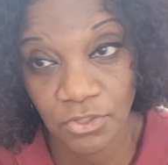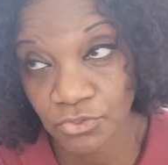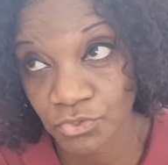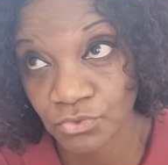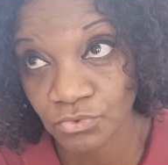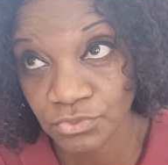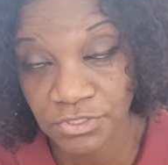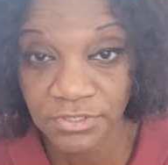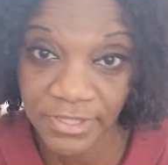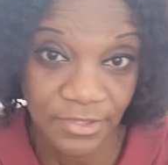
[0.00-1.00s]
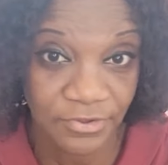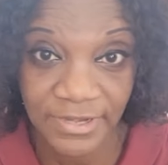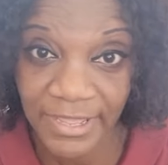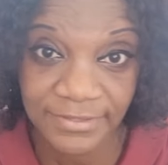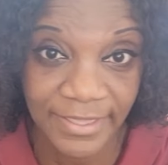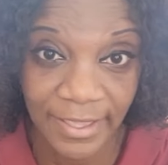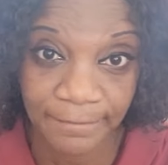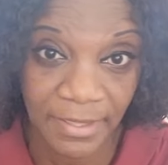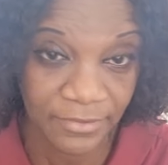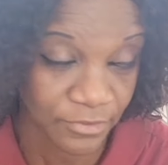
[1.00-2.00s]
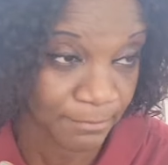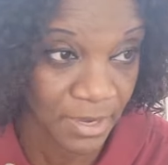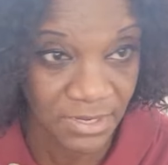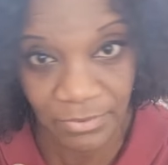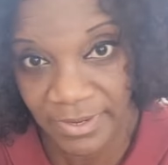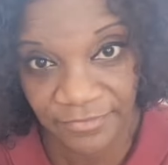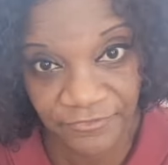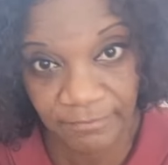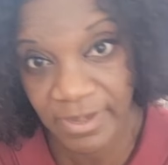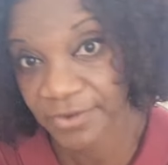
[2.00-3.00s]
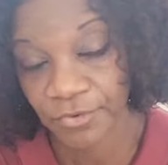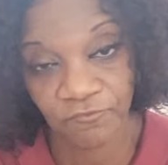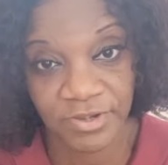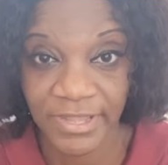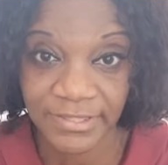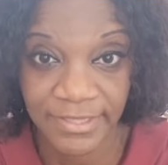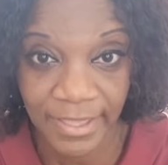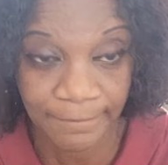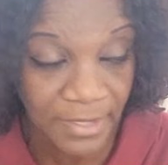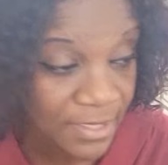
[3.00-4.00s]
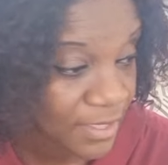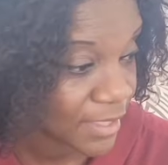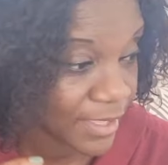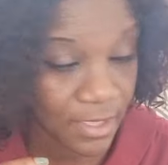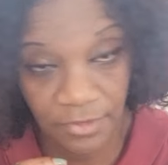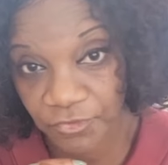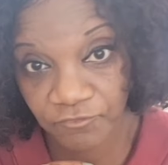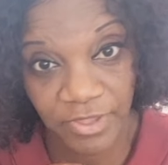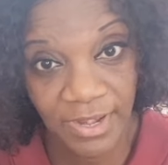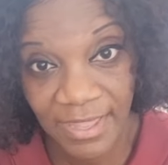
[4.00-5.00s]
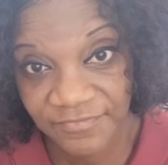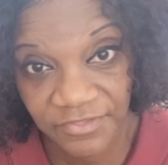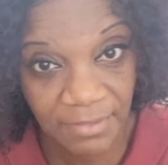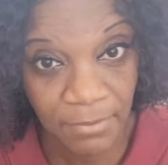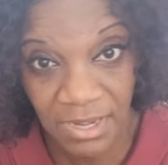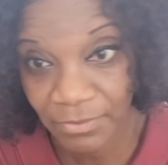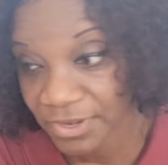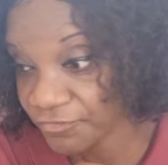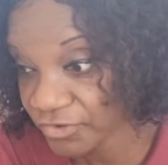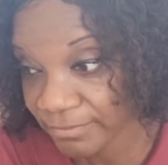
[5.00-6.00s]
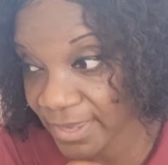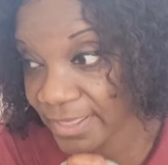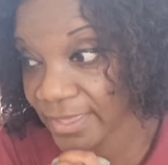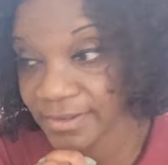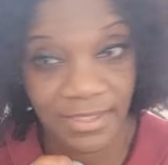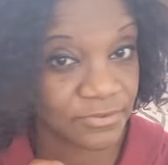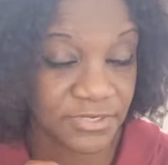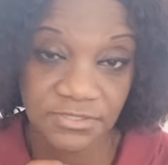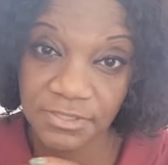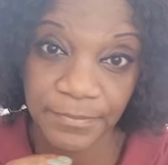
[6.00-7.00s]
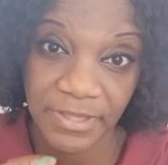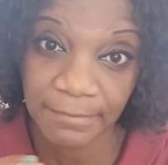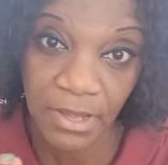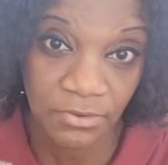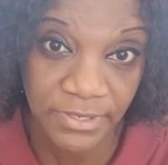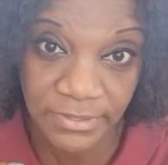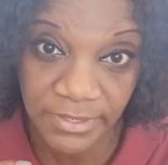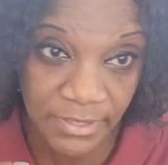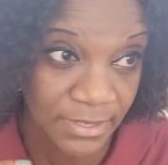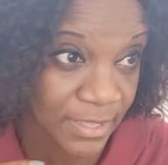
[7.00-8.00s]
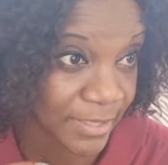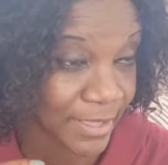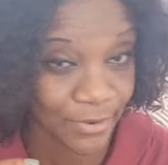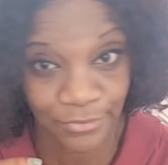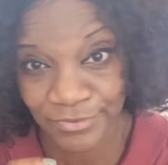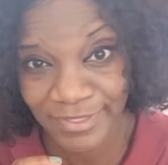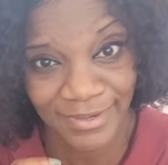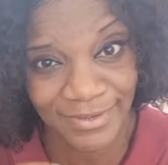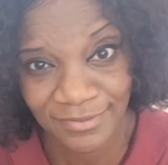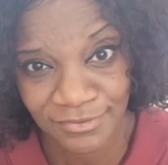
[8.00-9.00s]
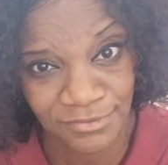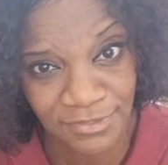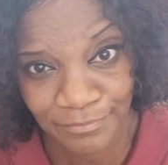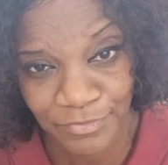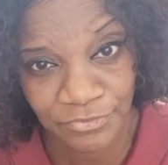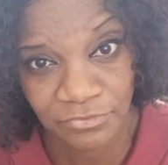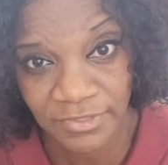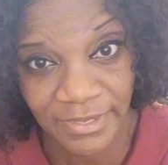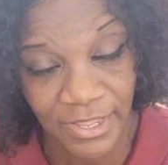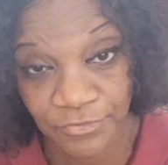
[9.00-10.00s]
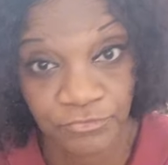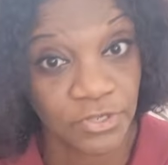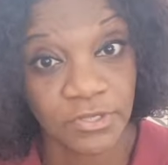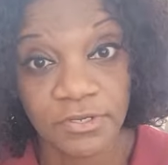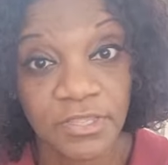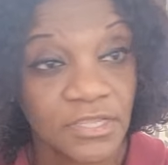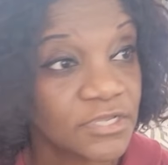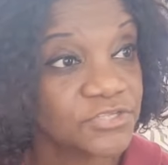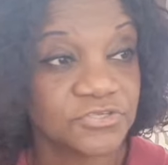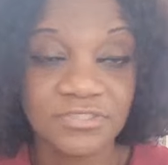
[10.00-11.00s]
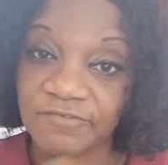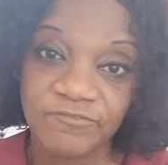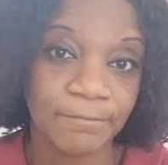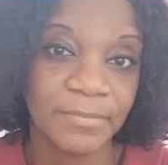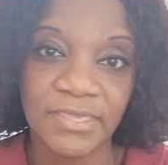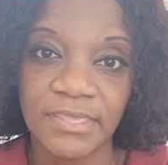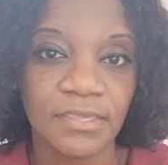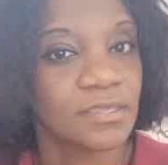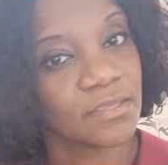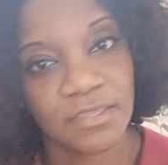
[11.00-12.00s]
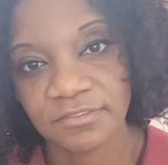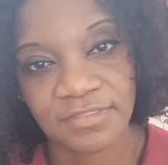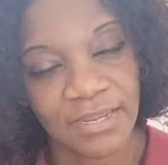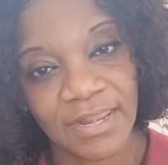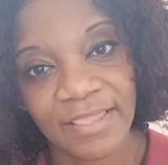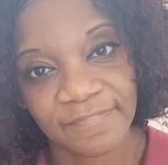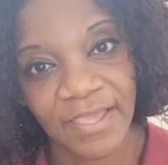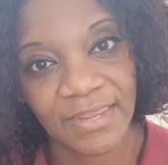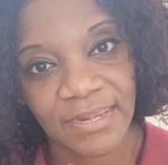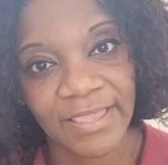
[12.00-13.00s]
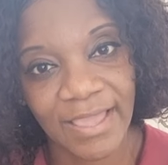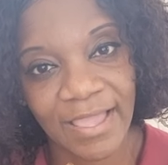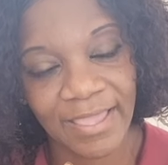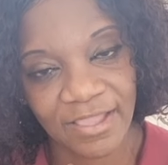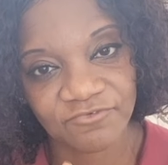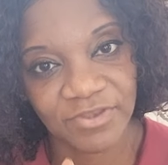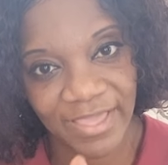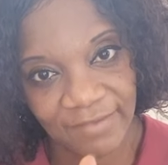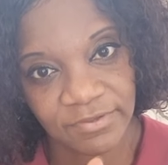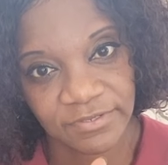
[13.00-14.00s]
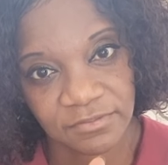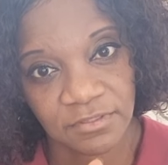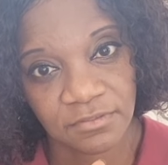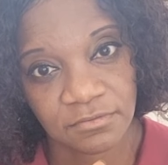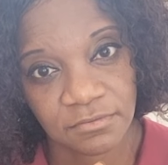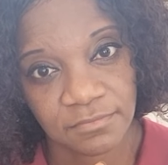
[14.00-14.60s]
You didn't get your nightcap and your body went into rebellion over a nightcap. And you realized that your body went into rebellion and you did something about it in, like, I don't know, 10 days or something, you said, and you were good. She said, for me, it's not like that. Like, I actually have a disease.